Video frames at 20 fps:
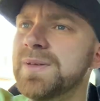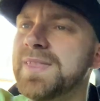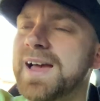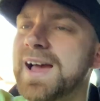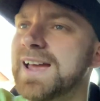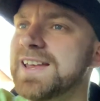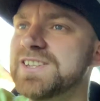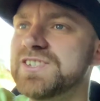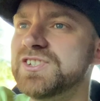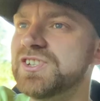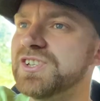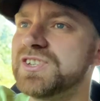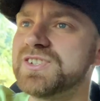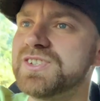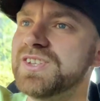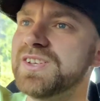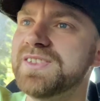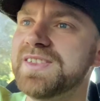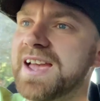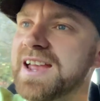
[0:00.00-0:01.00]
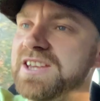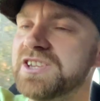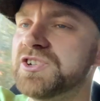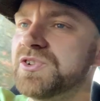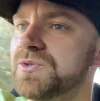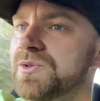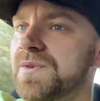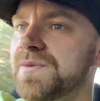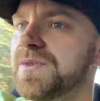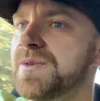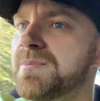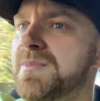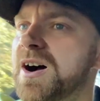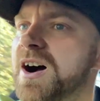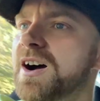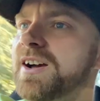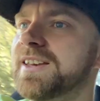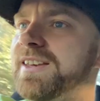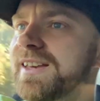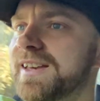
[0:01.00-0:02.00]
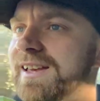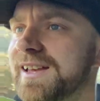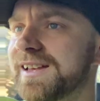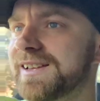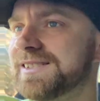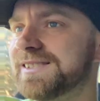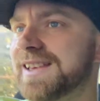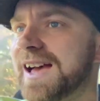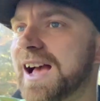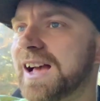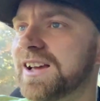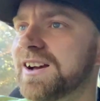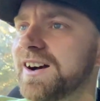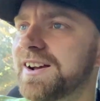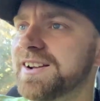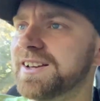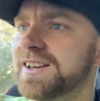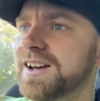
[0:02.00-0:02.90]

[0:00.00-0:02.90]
that is just the nature of the market. It's that kind of